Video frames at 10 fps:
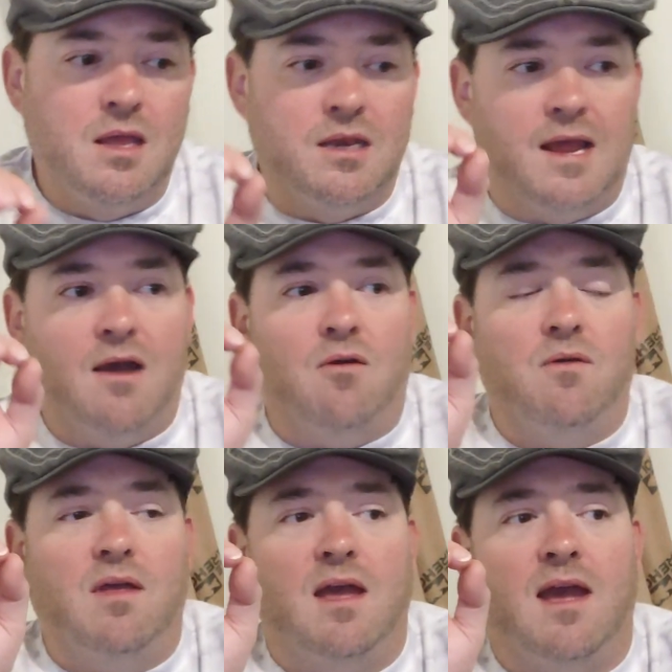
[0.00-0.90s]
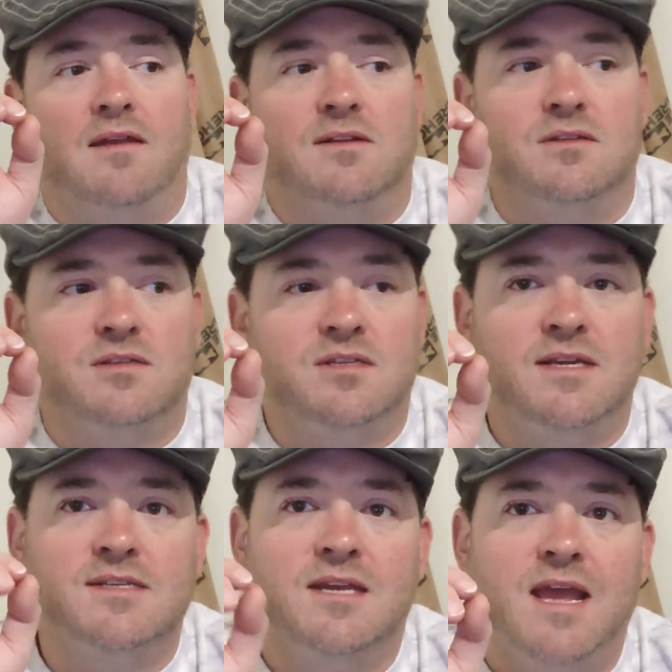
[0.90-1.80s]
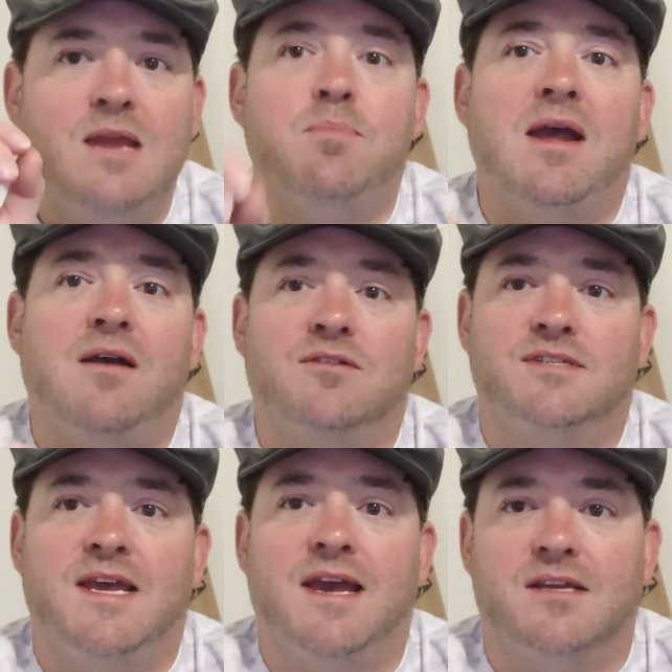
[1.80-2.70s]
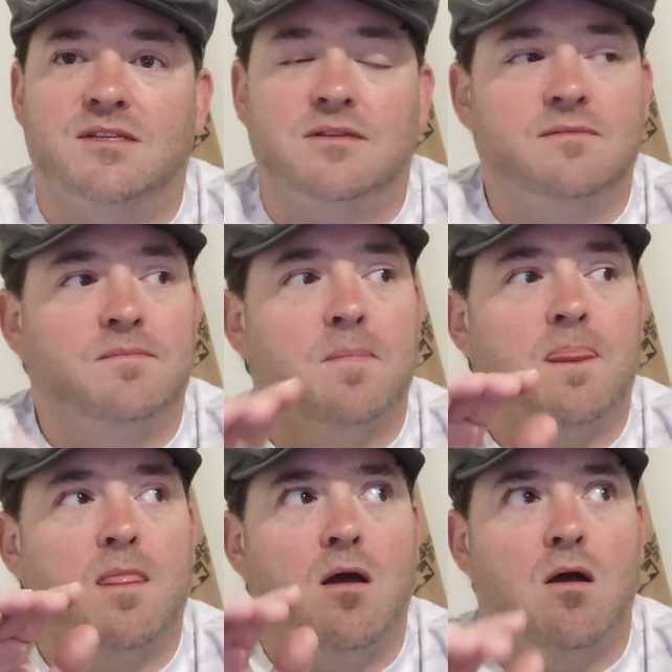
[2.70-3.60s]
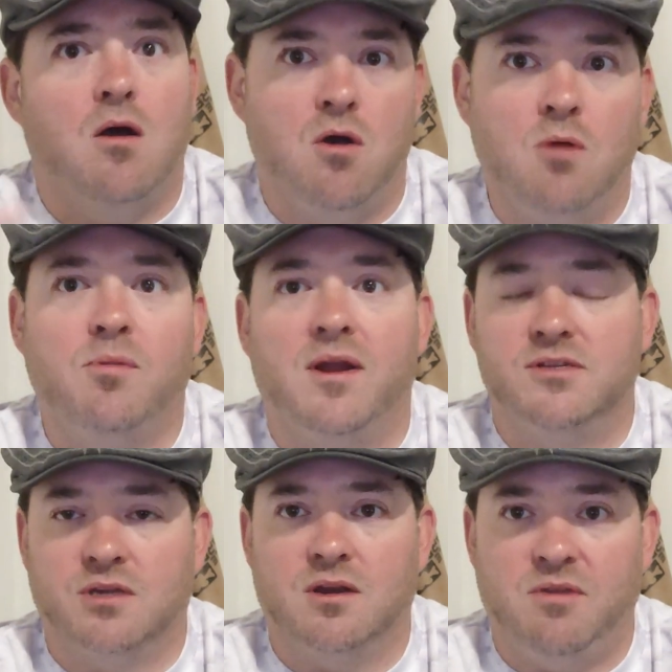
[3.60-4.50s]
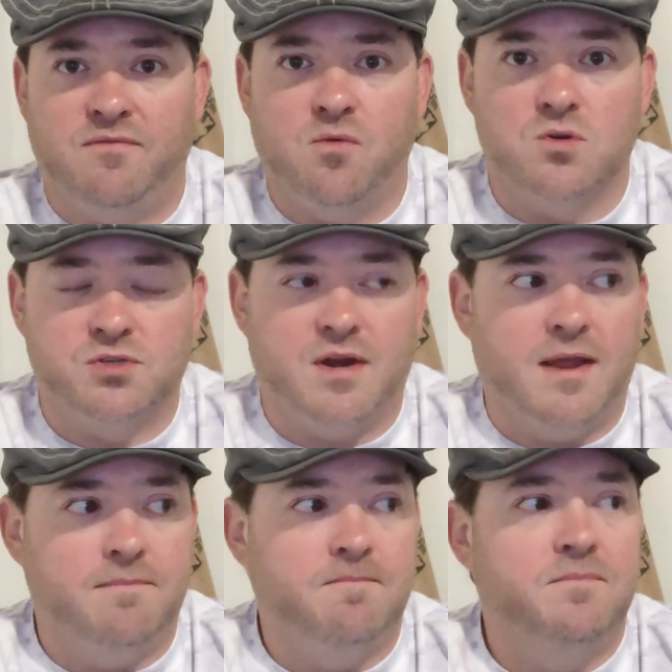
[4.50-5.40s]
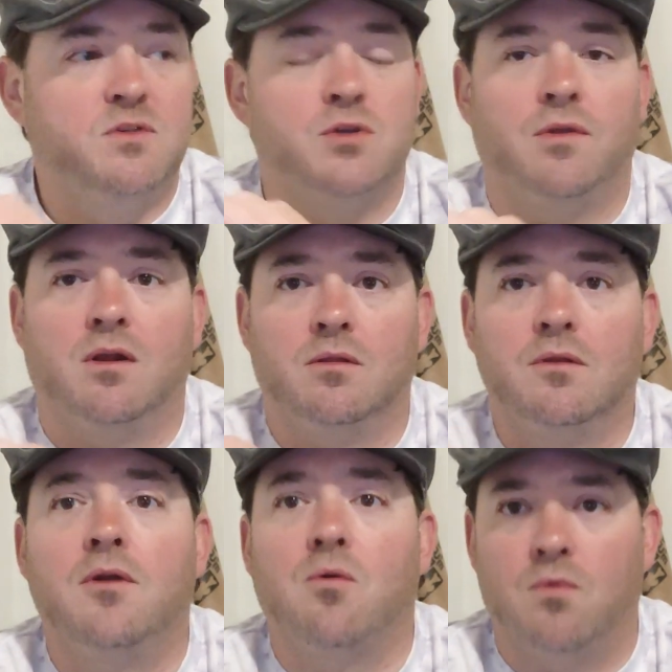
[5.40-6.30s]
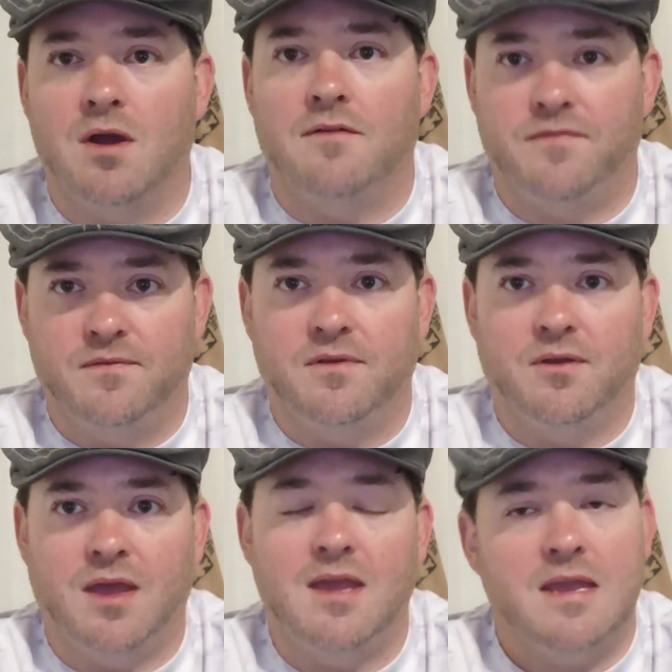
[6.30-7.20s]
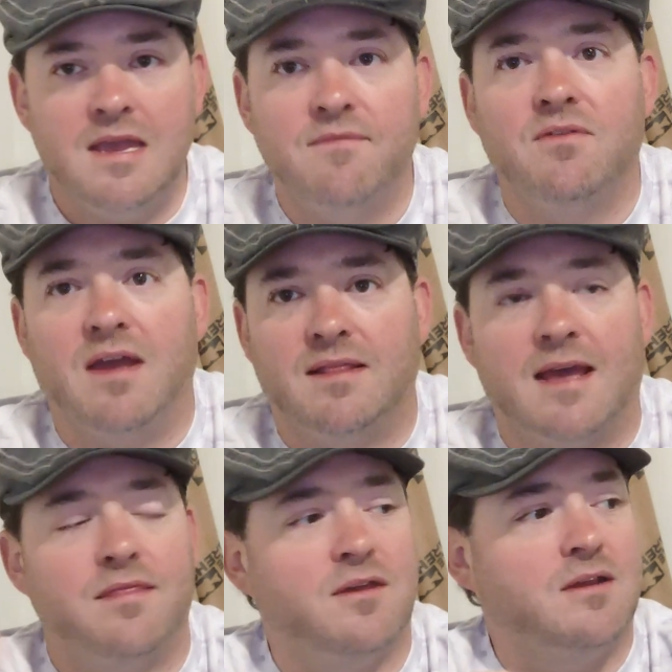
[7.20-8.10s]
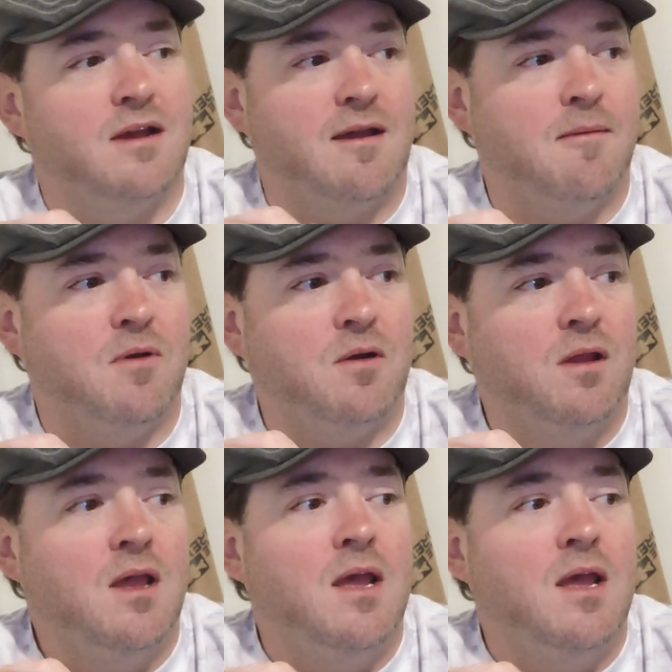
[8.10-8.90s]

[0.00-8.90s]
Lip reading: Now, at 6 and 8 pound test, all braids are going to be 4 strand. So they're a little rough, okay, even at that thin diameter.